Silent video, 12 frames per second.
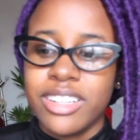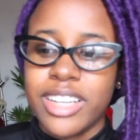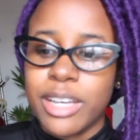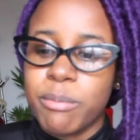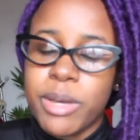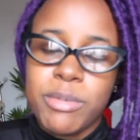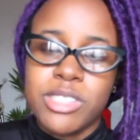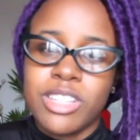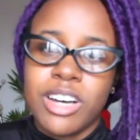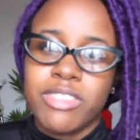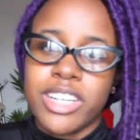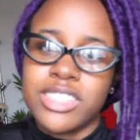like maybe
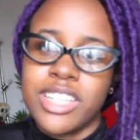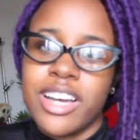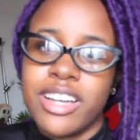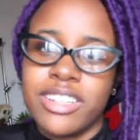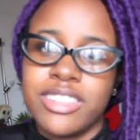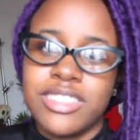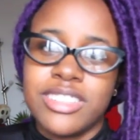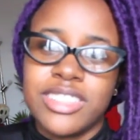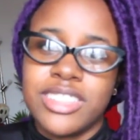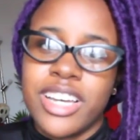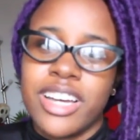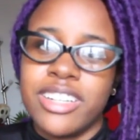solve like 10
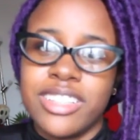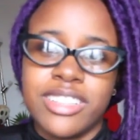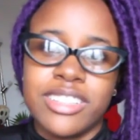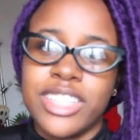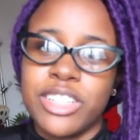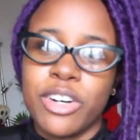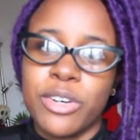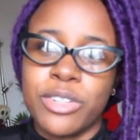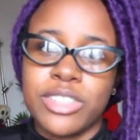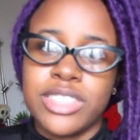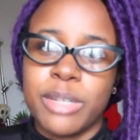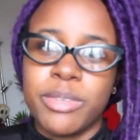10
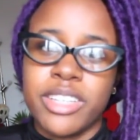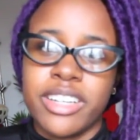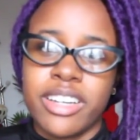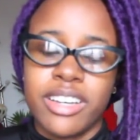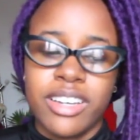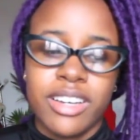LeetCode or something